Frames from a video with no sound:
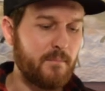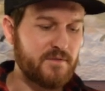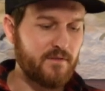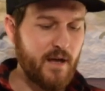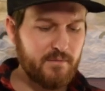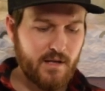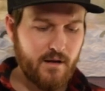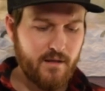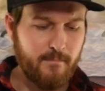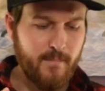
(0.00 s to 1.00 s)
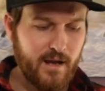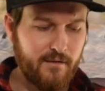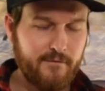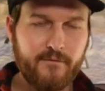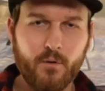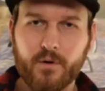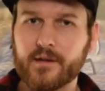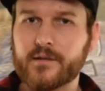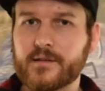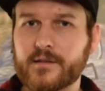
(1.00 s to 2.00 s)
So that was kind of the main
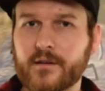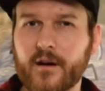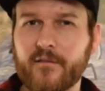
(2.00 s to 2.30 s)
focus